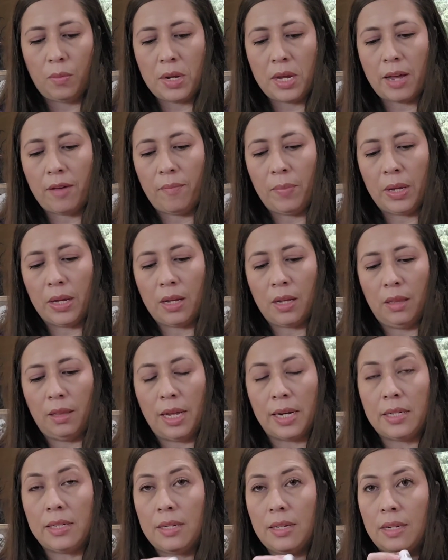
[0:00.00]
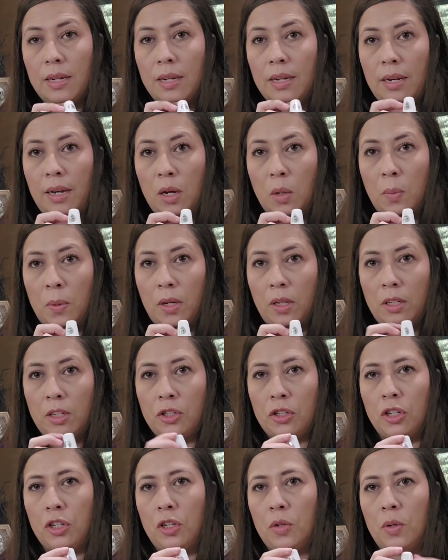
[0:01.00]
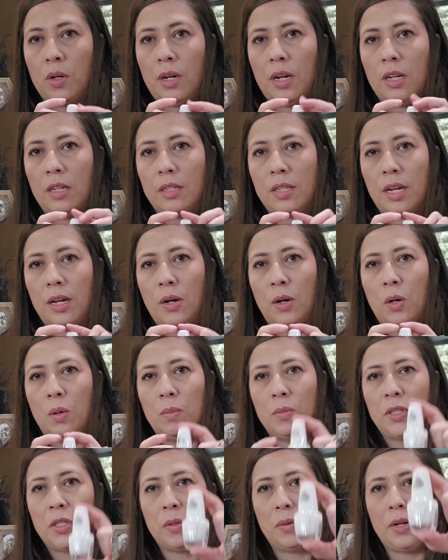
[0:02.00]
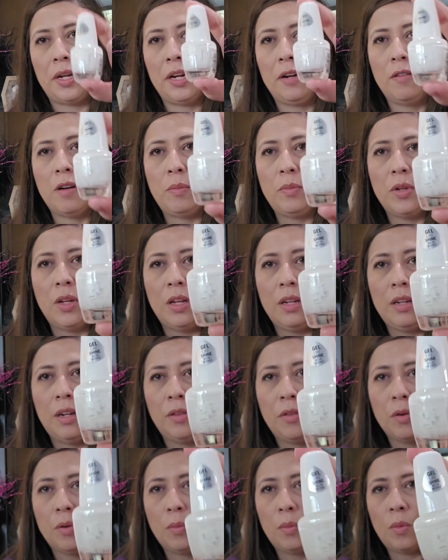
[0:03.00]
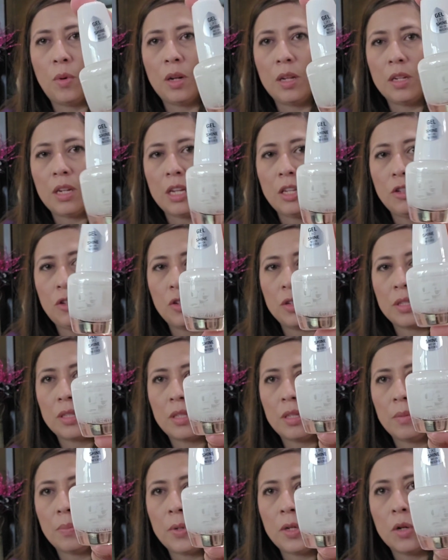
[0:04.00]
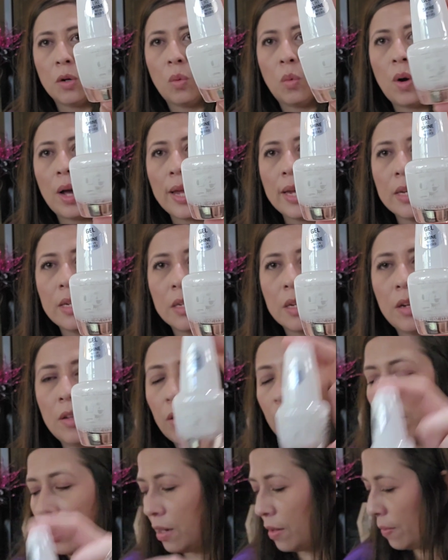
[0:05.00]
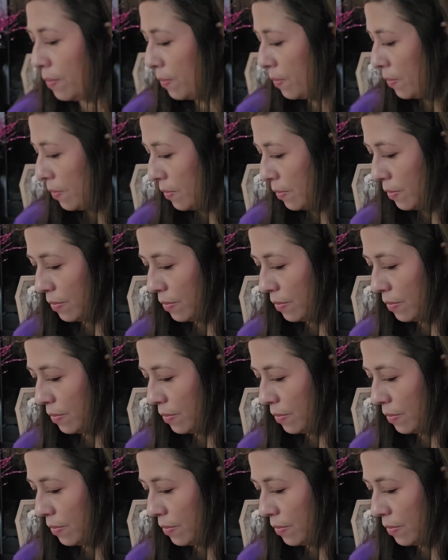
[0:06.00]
We have been collecting nail polish to do our nails at home, so I grabbed another one in just the pure white color.